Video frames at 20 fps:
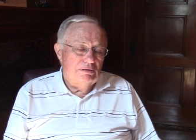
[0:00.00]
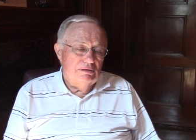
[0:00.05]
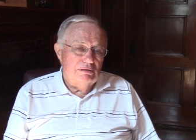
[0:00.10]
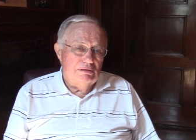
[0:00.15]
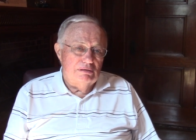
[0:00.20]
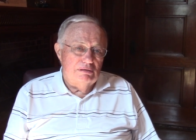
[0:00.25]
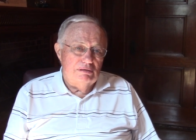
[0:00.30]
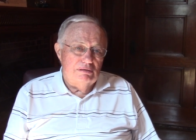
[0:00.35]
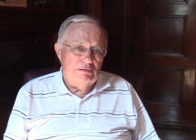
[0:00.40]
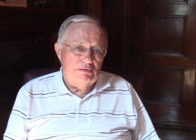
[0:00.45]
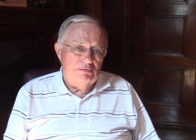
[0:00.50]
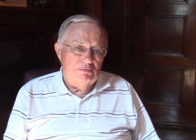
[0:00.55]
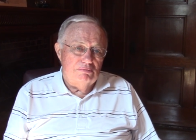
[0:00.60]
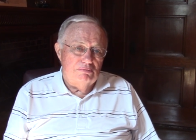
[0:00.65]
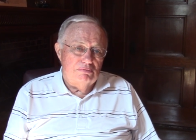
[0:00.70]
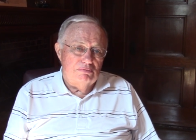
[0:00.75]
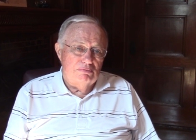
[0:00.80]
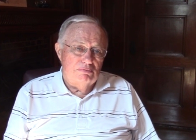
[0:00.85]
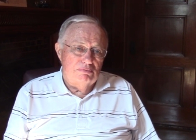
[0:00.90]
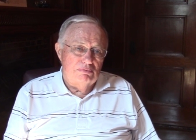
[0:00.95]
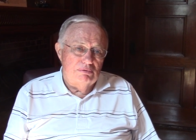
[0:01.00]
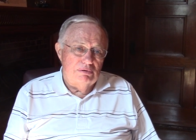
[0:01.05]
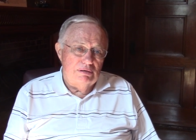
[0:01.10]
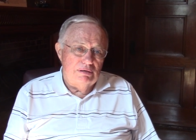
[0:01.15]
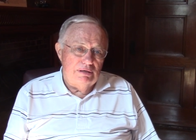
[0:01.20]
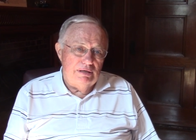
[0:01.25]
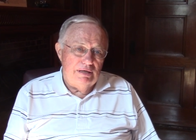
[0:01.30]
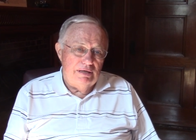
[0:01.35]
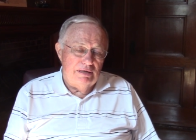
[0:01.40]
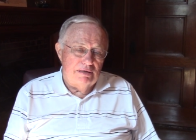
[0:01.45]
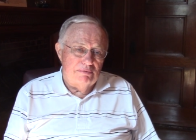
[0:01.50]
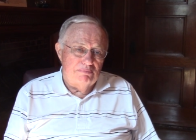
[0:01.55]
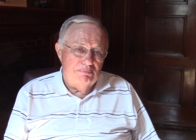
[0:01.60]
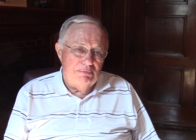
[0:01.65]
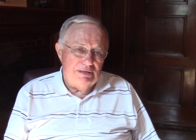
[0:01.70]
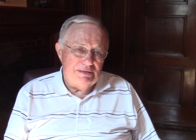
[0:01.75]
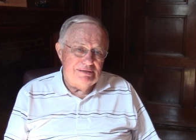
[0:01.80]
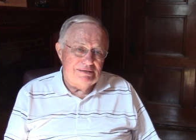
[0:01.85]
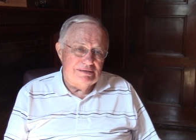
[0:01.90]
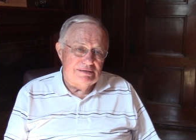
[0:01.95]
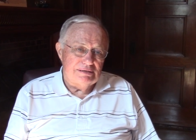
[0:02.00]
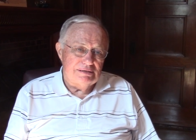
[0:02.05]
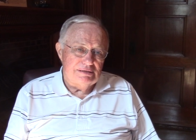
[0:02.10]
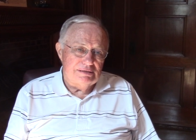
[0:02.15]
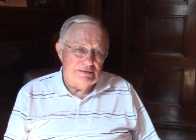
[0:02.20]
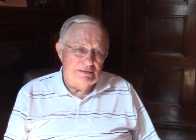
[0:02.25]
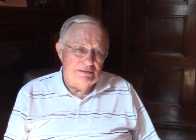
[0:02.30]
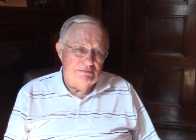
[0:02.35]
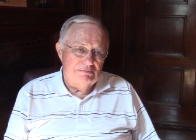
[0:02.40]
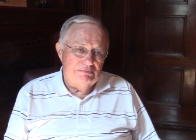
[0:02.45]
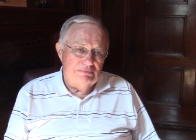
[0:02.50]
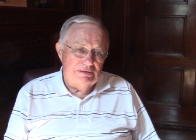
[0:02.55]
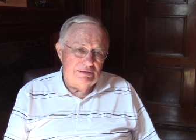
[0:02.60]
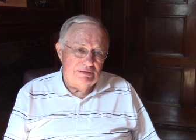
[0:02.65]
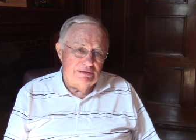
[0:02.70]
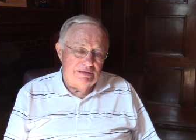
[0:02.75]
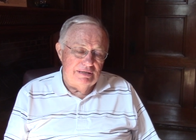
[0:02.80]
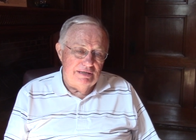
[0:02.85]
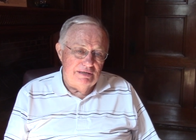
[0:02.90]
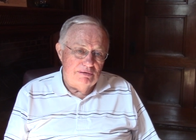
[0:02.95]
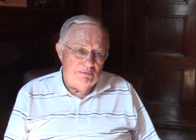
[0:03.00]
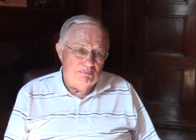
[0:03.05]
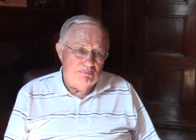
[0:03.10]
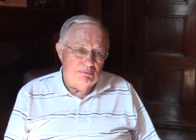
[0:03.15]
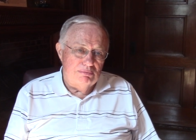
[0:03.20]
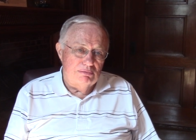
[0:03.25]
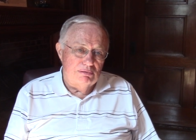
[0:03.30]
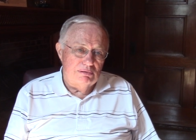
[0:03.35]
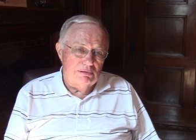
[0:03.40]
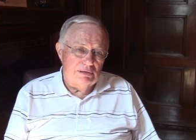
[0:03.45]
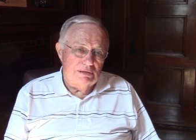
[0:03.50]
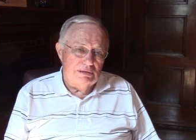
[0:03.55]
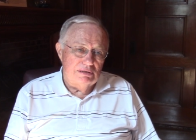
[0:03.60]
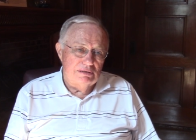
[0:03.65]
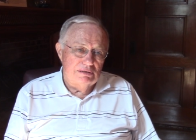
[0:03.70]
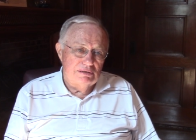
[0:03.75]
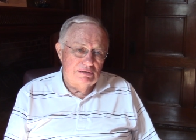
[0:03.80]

uh, we had a bus system, an airport,